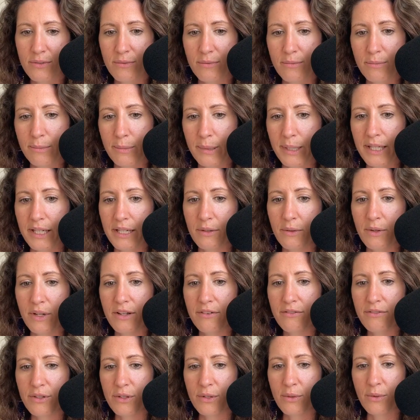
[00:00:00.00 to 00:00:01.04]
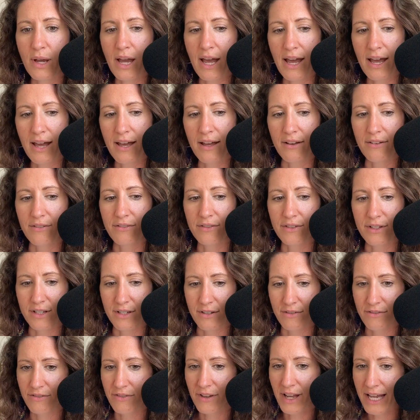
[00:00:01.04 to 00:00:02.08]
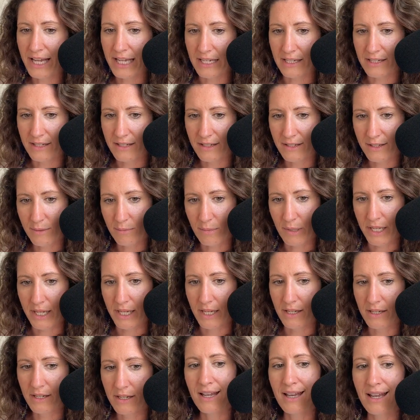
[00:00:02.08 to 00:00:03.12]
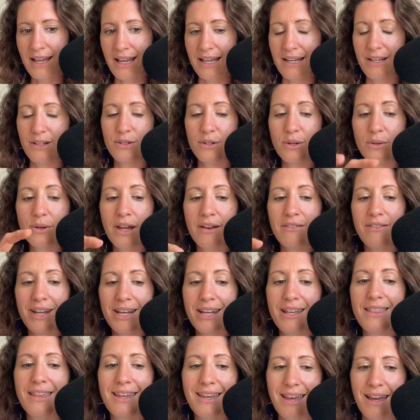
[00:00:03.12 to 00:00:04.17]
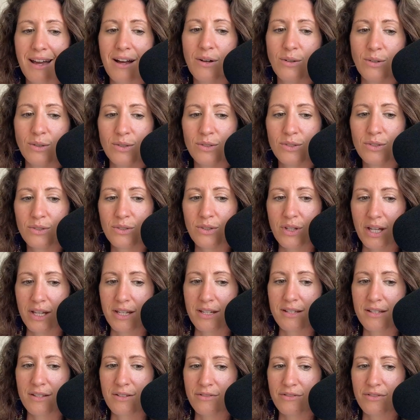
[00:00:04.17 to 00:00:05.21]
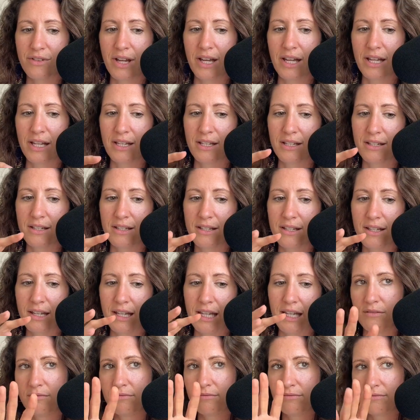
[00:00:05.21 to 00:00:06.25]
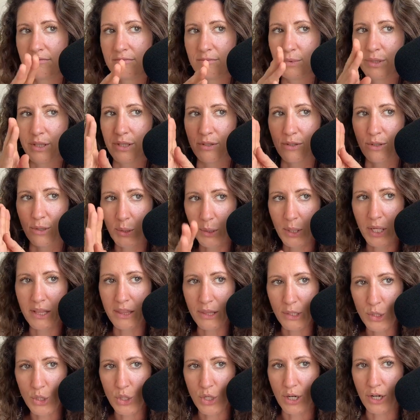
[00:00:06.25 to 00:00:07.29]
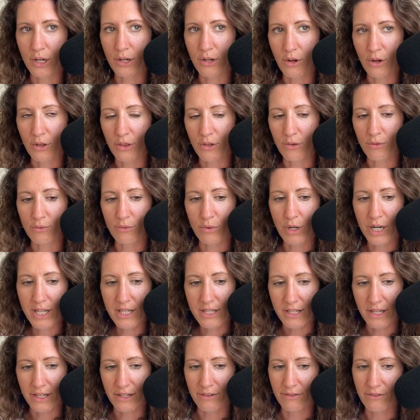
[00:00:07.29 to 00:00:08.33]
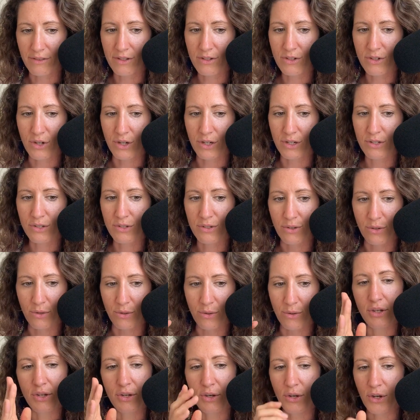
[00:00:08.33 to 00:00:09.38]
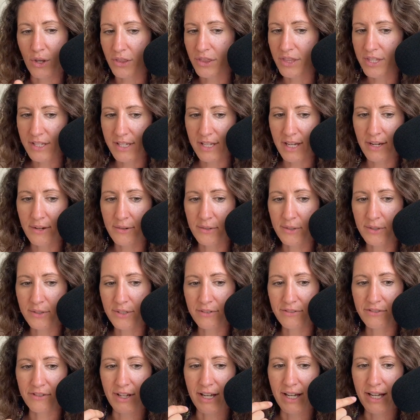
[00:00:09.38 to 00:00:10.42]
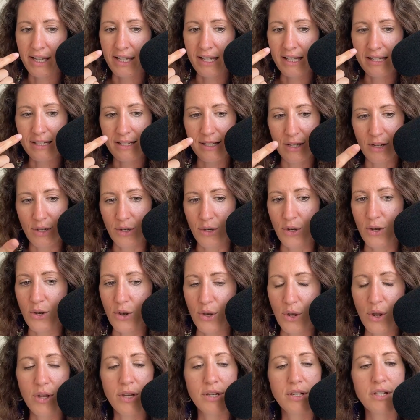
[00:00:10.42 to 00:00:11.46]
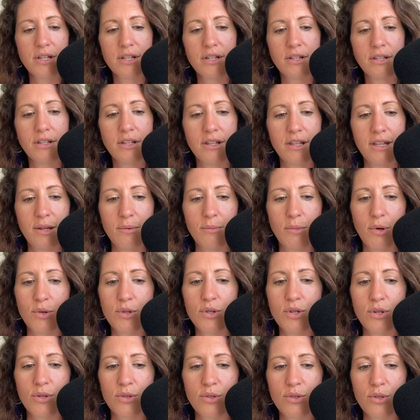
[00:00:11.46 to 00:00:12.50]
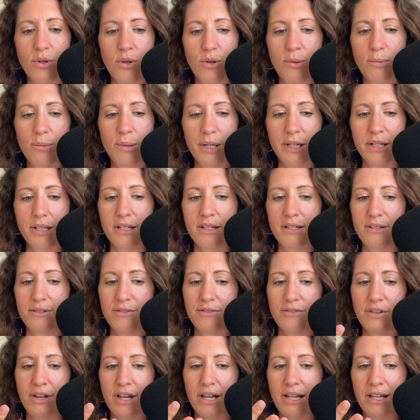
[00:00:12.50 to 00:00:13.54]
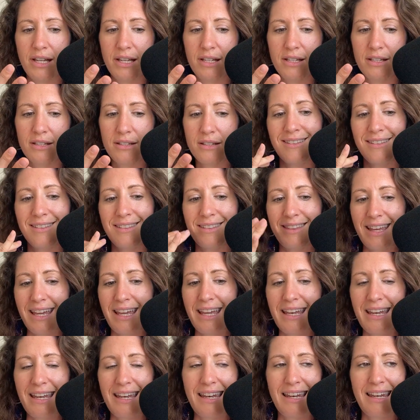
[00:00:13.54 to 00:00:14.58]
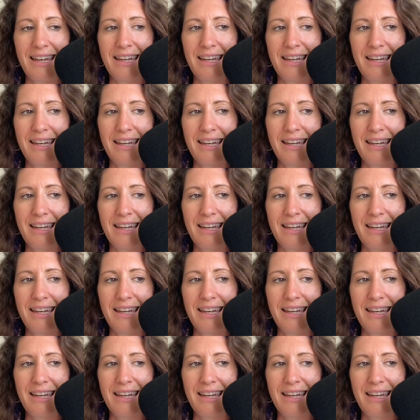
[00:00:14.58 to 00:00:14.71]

But if you have a defined spleen and you don't have anything else that is defined when you look at the chart on the right side of the chart. So not the sacral defined, not the emotional solar plexus defined, then